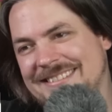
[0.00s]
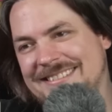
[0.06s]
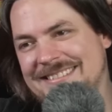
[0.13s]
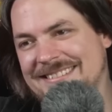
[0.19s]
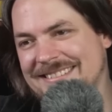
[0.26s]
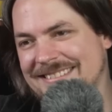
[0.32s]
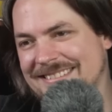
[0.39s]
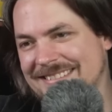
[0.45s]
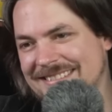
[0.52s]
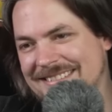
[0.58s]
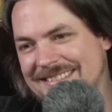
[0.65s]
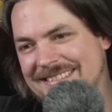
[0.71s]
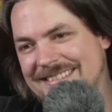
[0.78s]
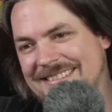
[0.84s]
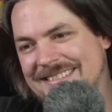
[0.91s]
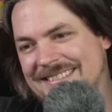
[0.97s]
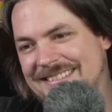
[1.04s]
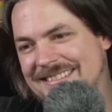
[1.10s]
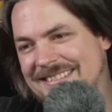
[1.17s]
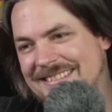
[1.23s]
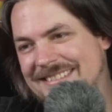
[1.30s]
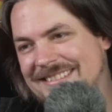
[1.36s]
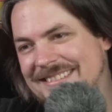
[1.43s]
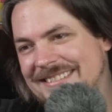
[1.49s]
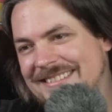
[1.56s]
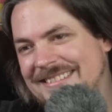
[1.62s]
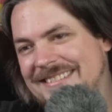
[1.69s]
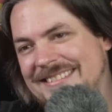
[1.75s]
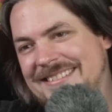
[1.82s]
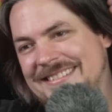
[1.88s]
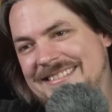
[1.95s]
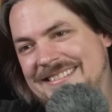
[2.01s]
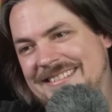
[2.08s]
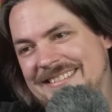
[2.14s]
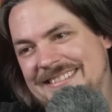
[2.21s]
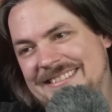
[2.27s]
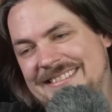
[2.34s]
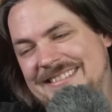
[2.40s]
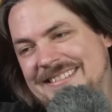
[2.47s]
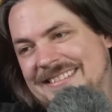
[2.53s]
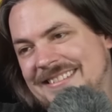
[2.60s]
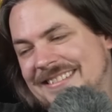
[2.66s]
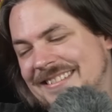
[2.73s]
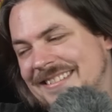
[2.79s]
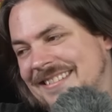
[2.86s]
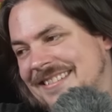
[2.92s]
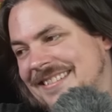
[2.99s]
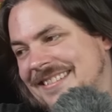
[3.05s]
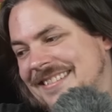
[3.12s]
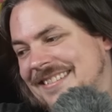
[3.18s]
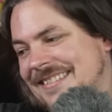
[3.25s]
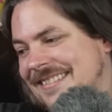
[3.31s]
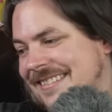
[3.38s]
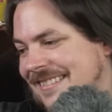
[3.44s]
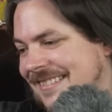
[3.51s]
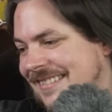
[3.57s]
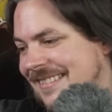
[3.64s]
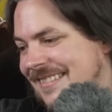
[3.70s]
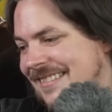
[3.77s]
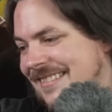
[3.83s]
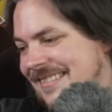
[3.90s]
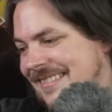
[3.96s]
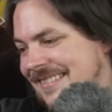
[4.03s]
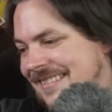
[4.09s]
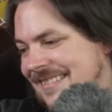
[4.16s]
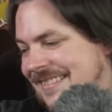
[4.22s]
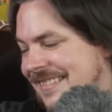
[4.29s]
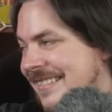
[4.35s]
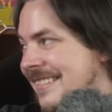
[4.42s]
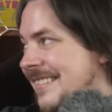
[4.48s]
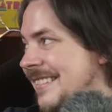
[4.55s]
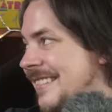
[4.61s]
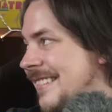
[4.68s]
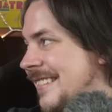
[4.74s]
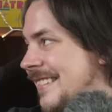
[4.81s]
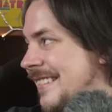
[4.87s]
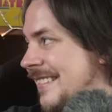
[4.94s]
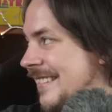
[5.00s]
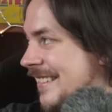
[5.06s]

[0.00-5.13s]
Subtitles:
No words are spoken by the person on screen.